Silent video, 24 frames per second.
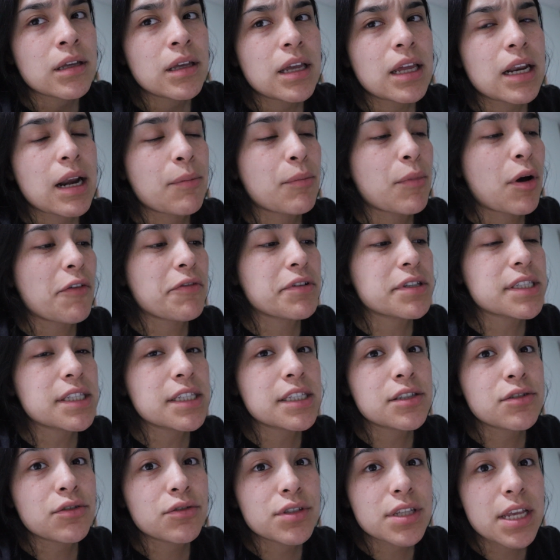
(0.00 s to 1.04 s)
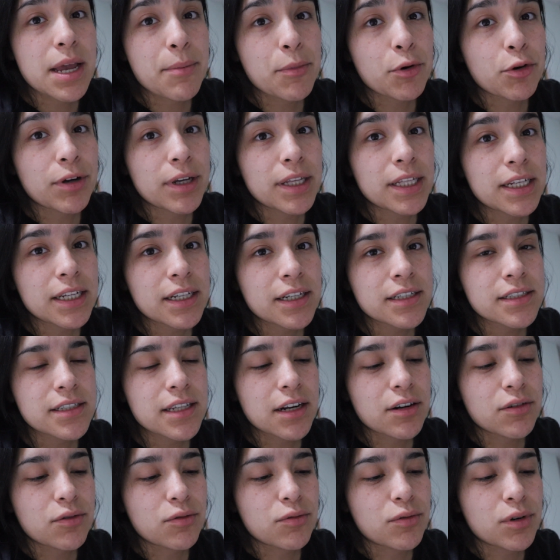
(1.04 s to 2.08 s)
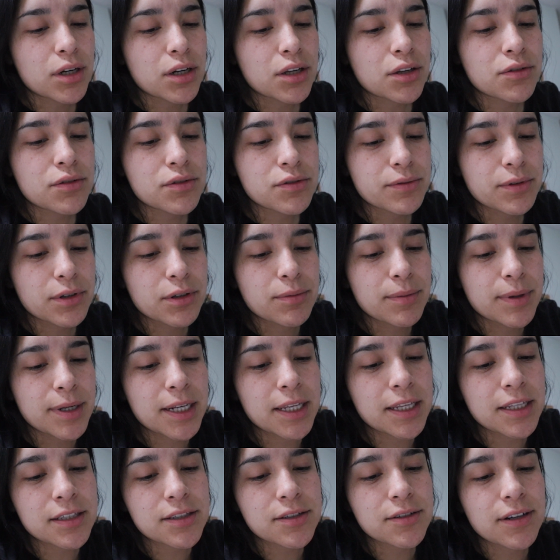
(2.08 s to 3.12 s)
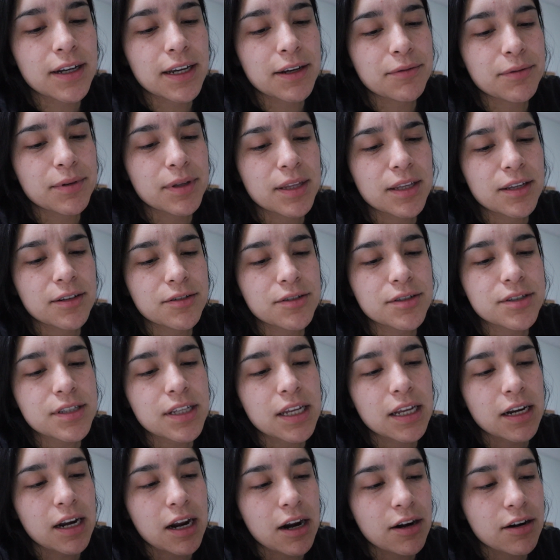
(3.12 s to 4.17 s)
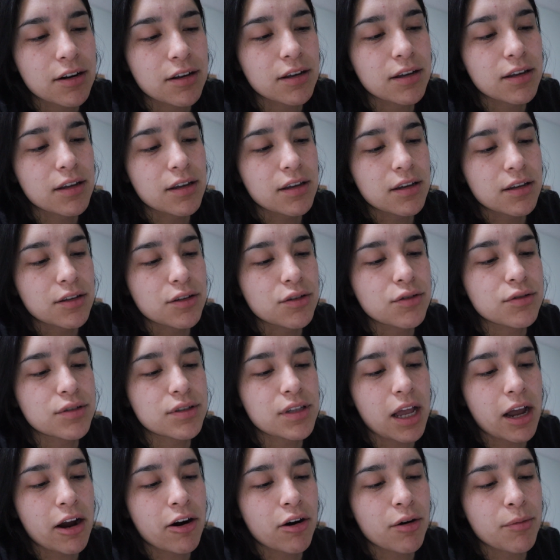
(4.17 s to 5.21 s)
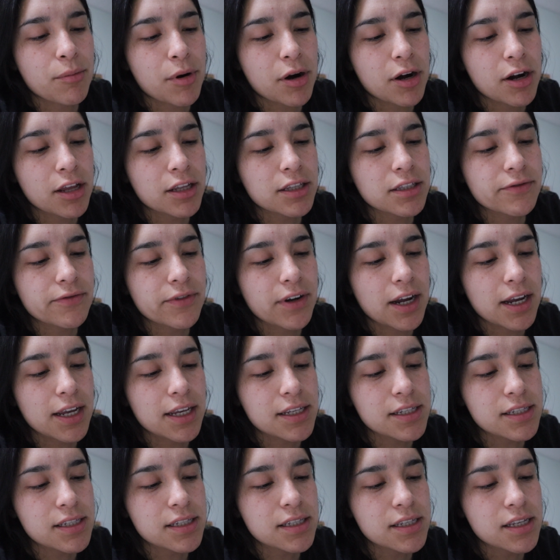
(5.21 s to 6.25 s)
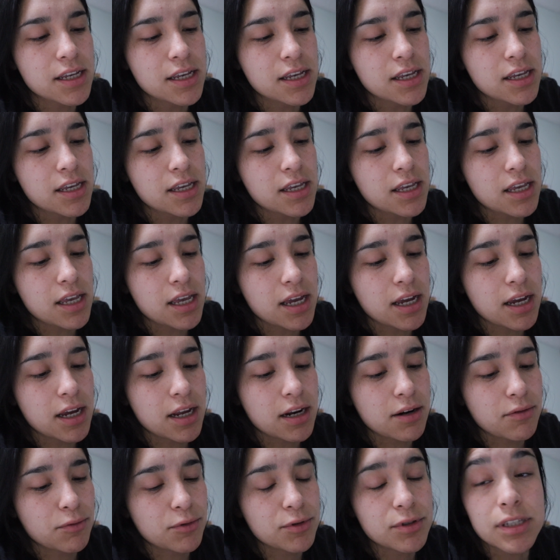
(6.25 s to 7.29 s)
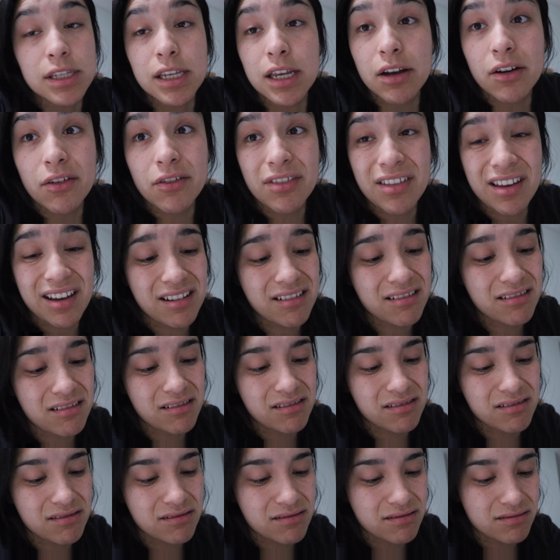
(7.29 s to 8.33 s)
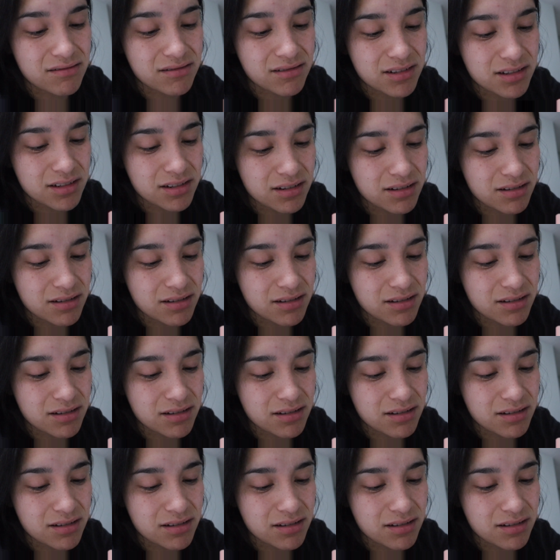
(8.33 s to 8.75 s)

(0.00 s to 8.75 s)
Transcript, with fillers: and i'm obviously still demoing it because i don't want to use real money until i really understand how to use that harmonic device and we'll see how that goes.